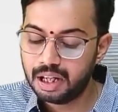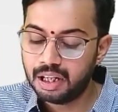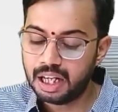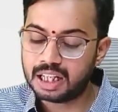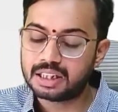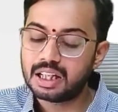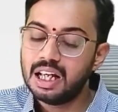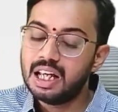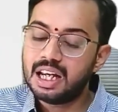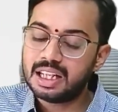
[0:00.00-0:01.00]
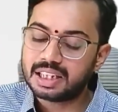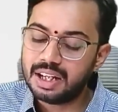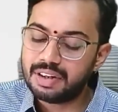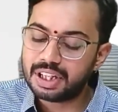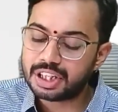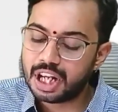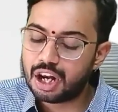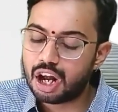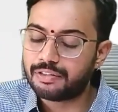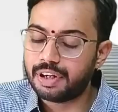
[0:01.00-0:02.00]
Next, received share
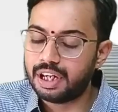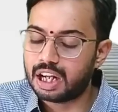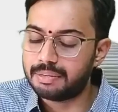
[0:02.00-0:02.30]
of income.